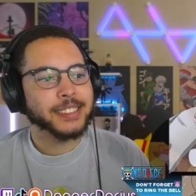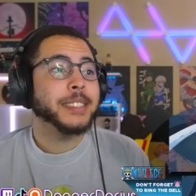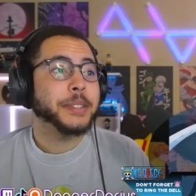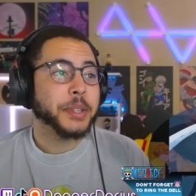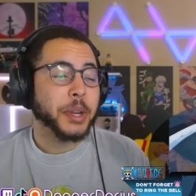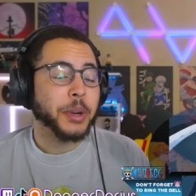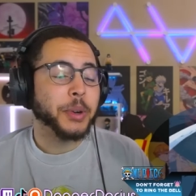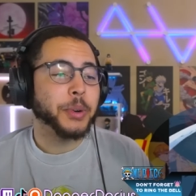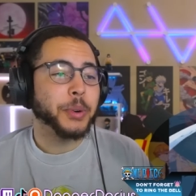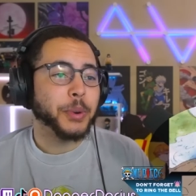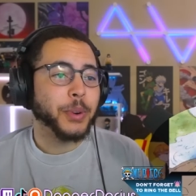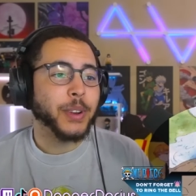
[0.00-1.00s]

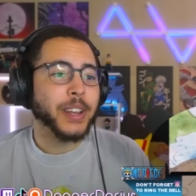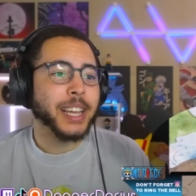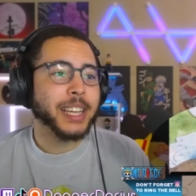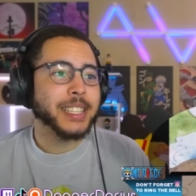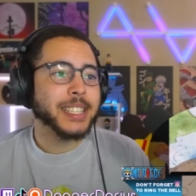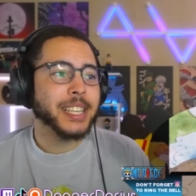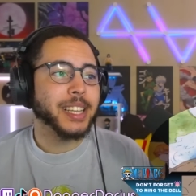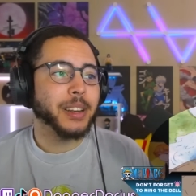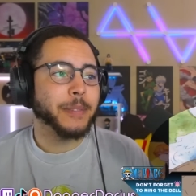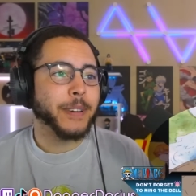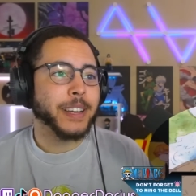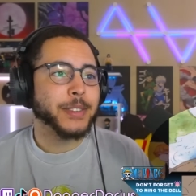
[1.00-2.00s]
So it can
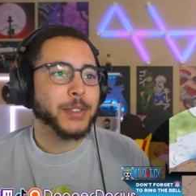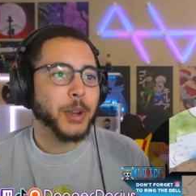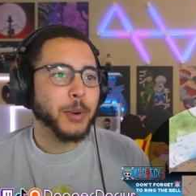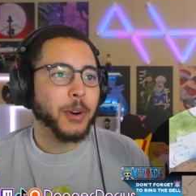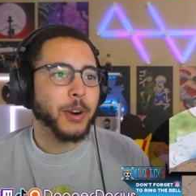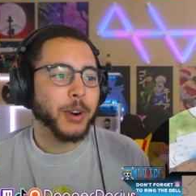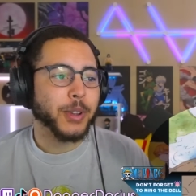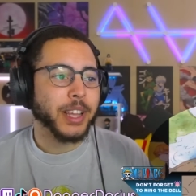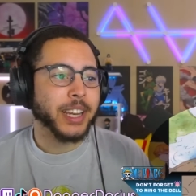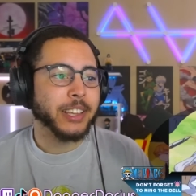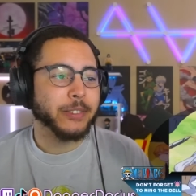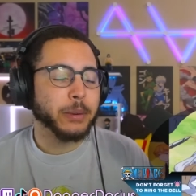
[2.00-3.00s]
solidify so hard that
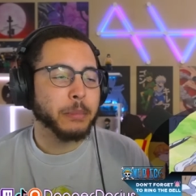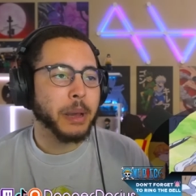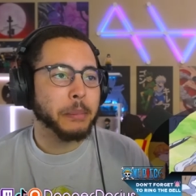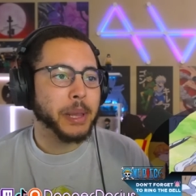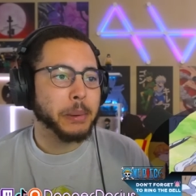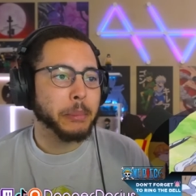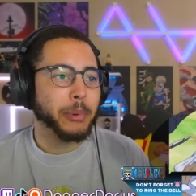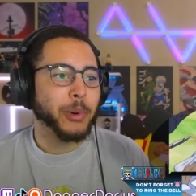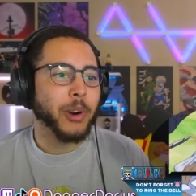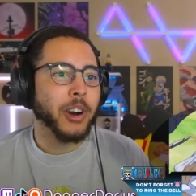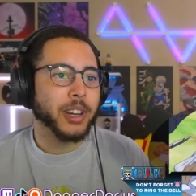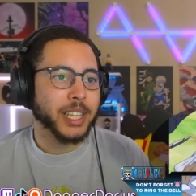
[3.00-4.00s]
even my man
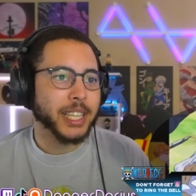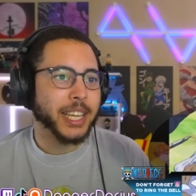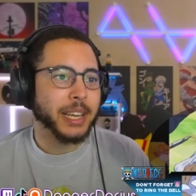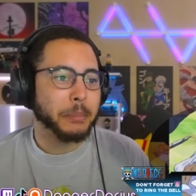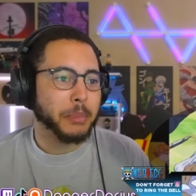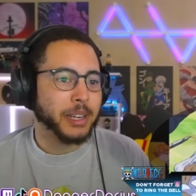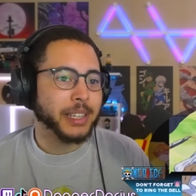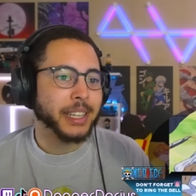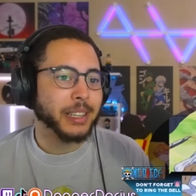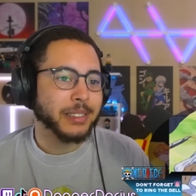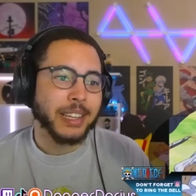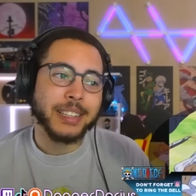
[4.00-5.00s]
Baragi can't break
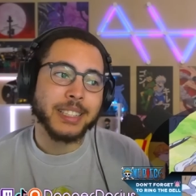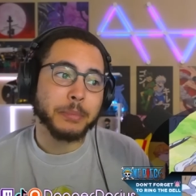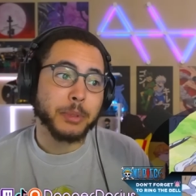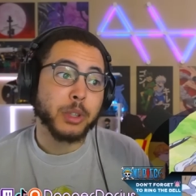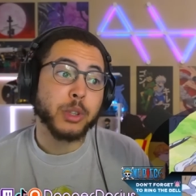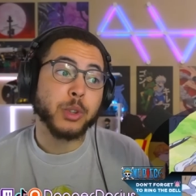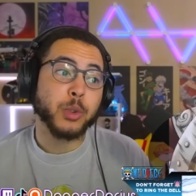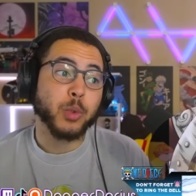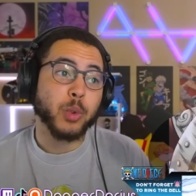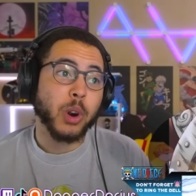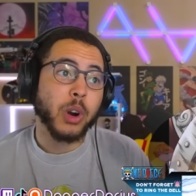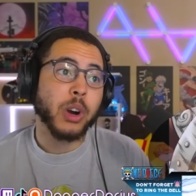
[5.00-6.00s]
out. That is some
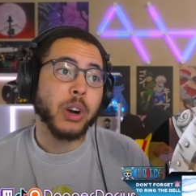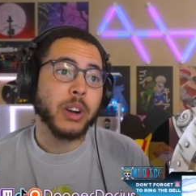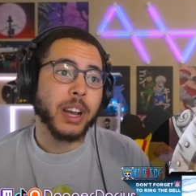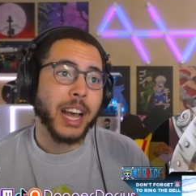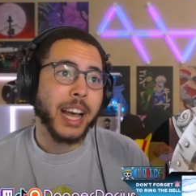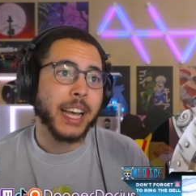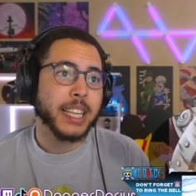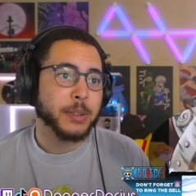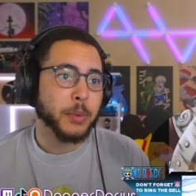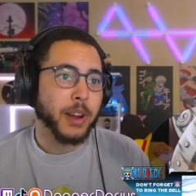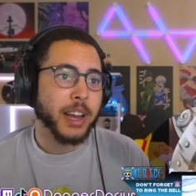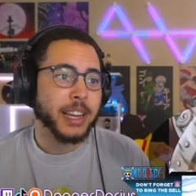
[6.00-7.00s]
strong ass
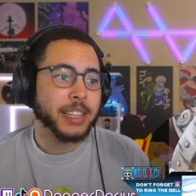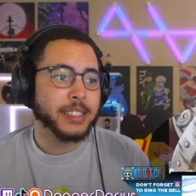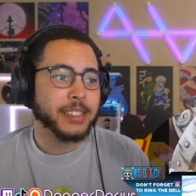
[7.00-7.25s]
wax.